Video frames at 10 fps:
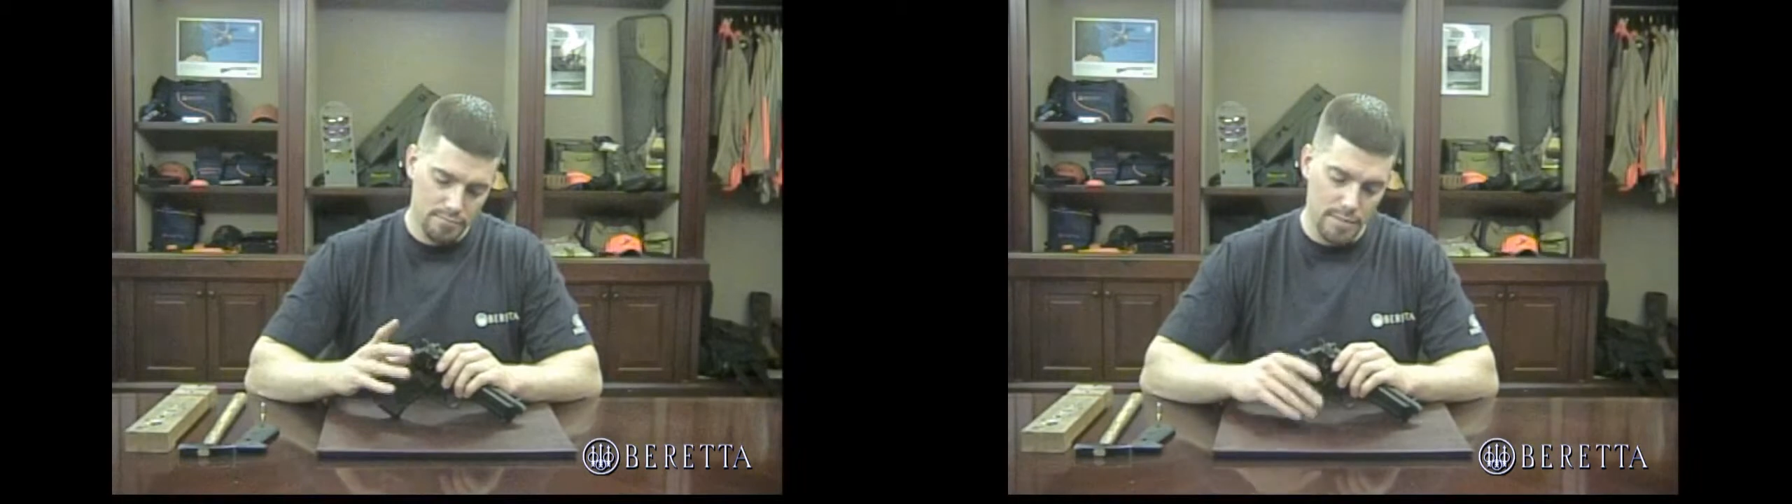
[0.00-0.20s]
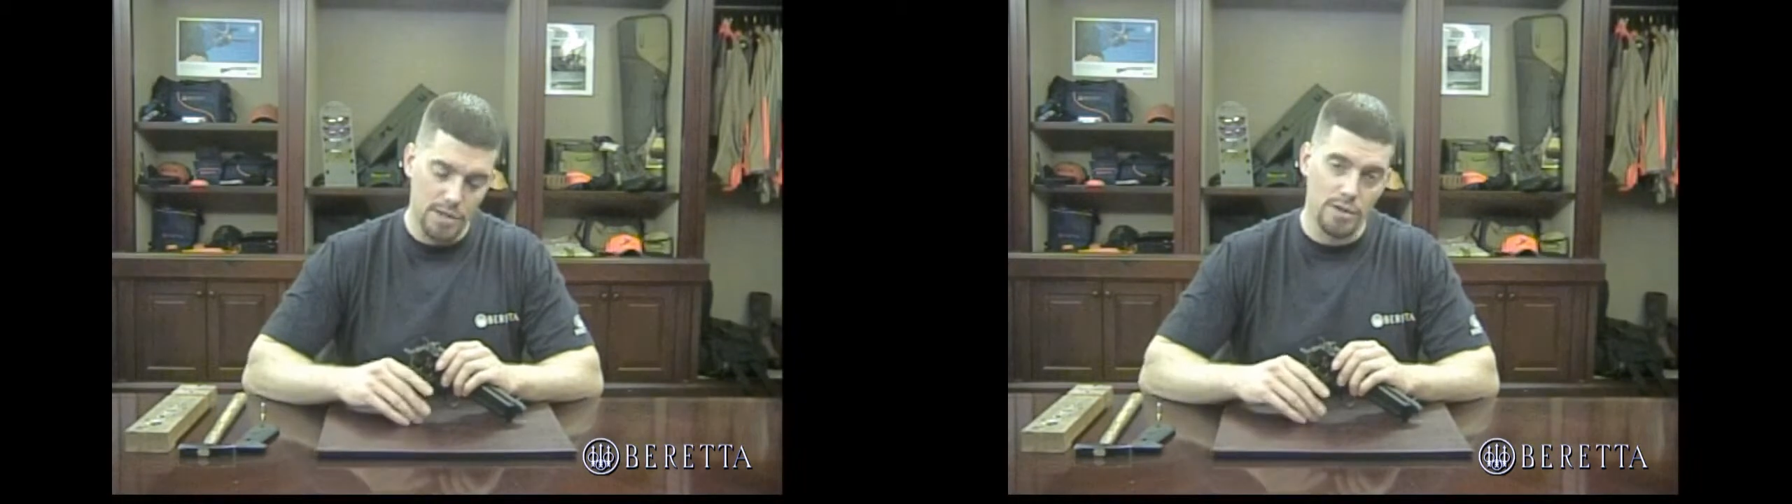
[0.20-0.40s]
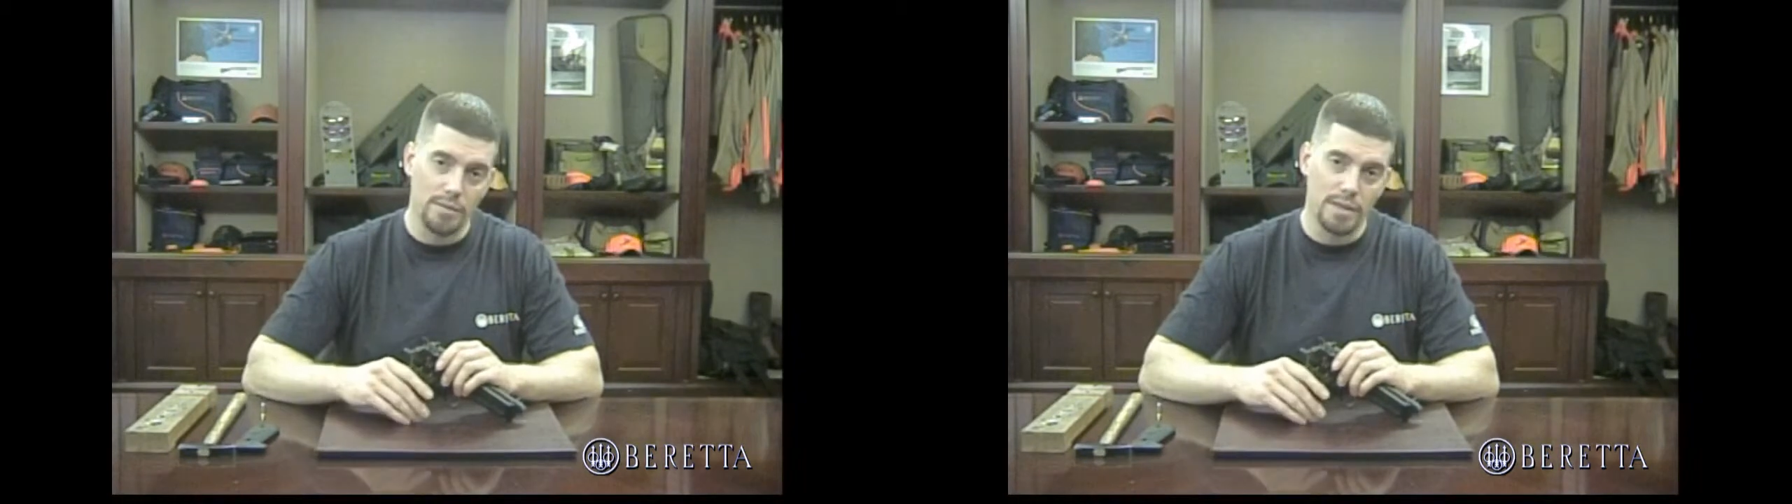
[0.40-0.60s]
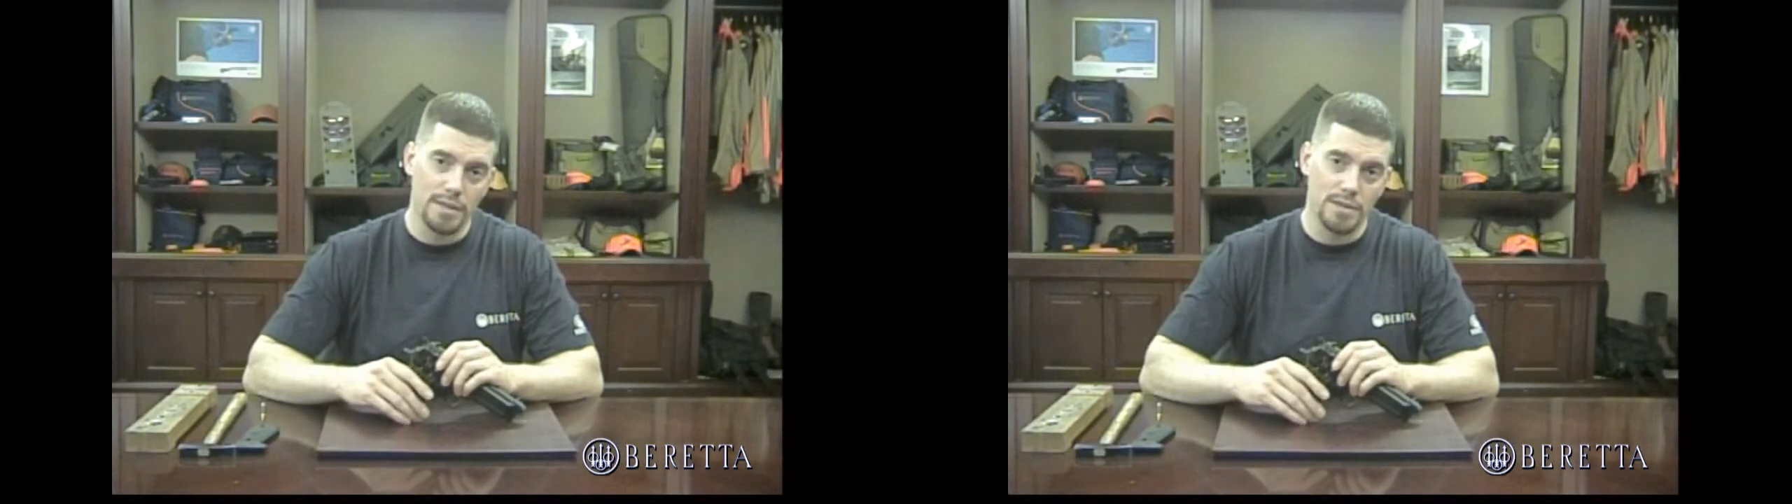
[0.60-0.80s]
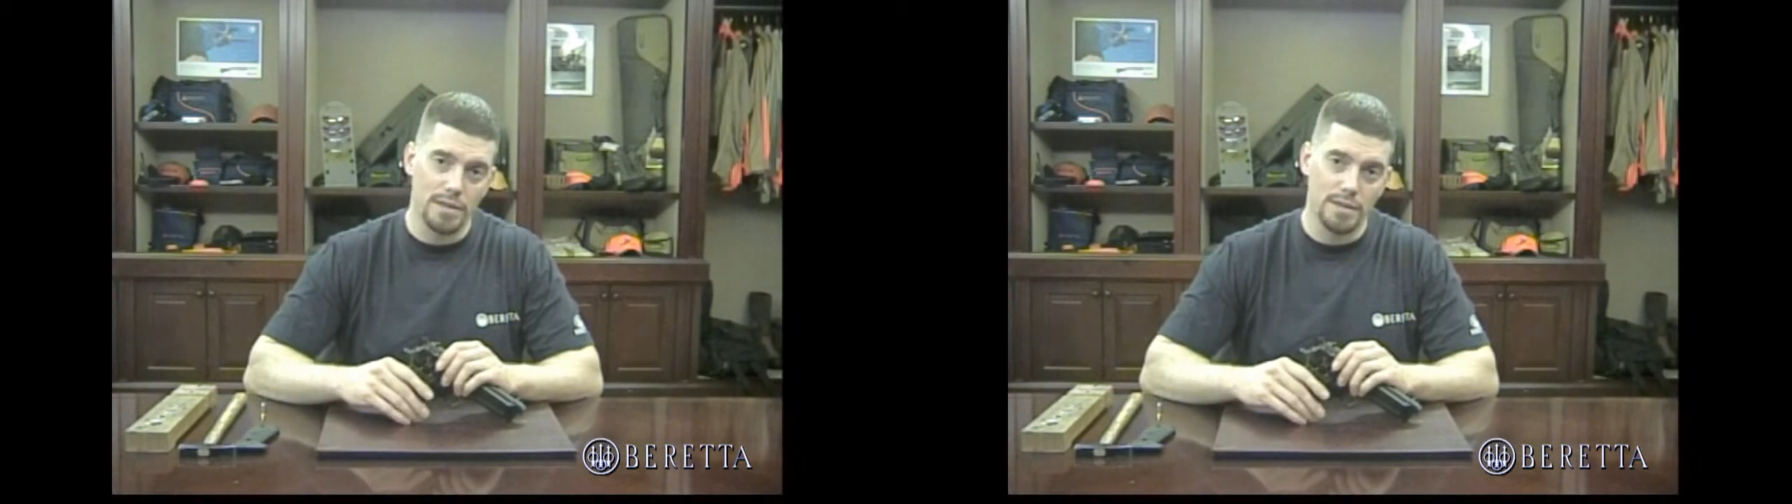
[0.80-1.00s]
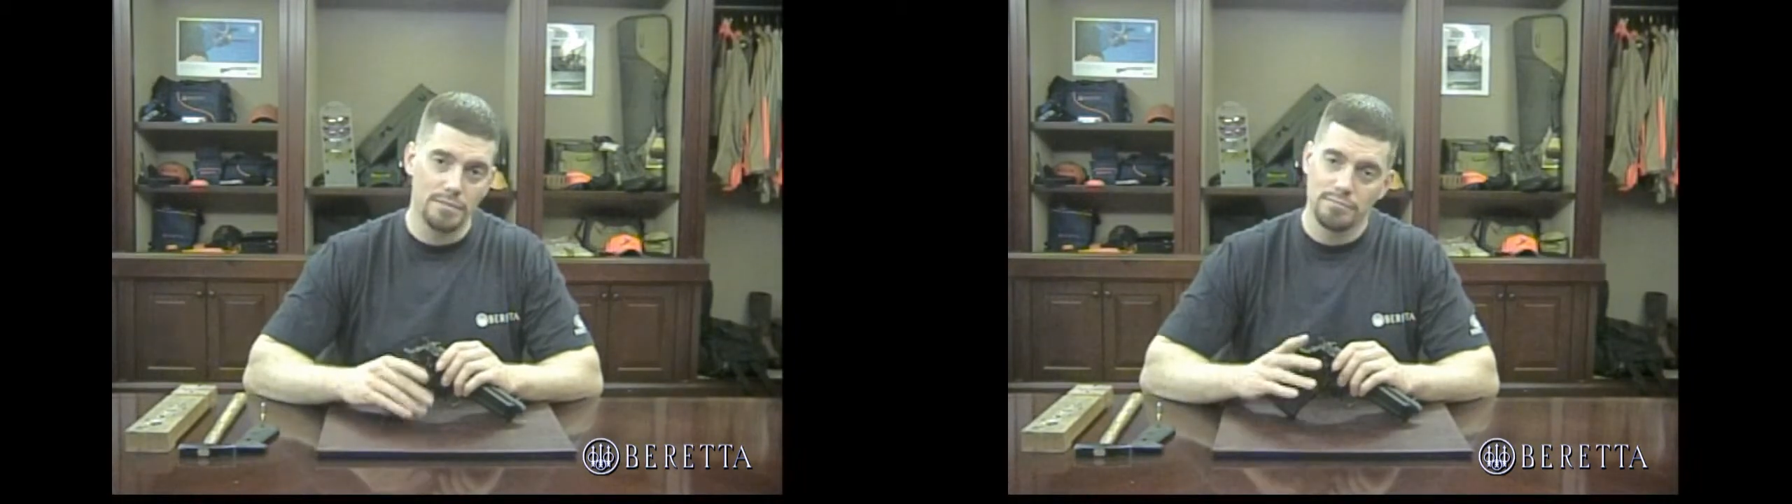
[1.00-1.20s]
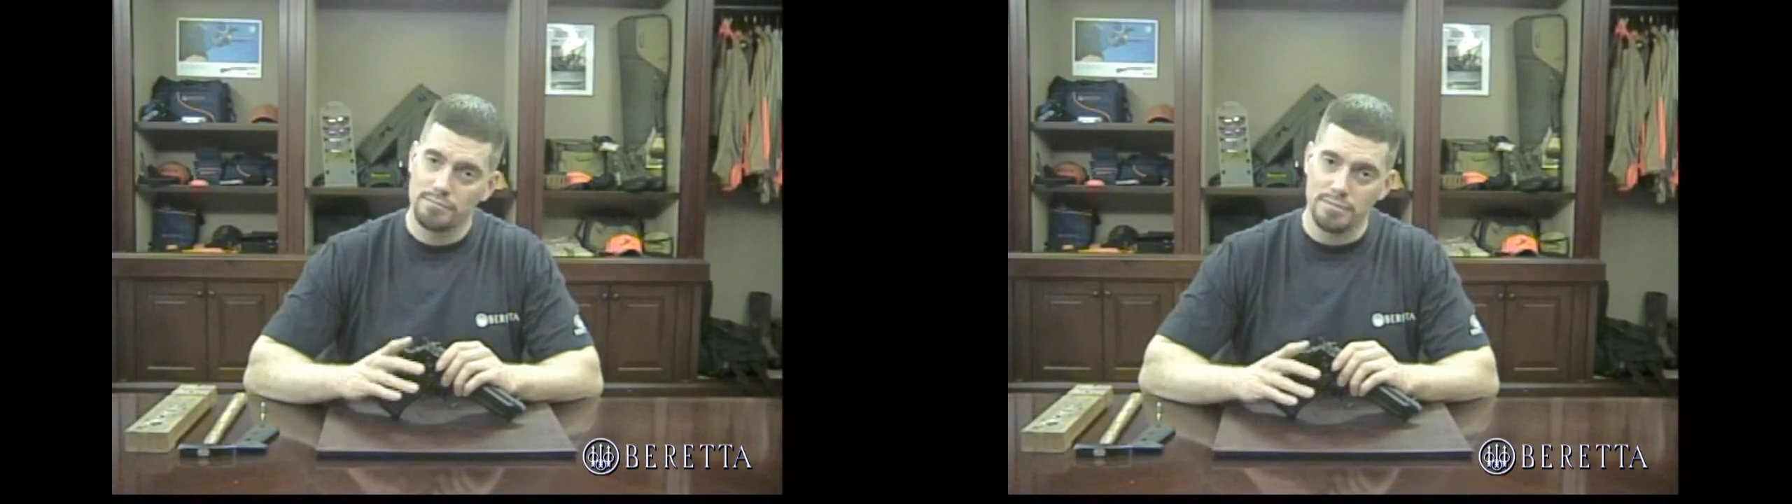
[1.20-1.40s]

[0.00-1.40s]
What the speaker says: make sure everything's good,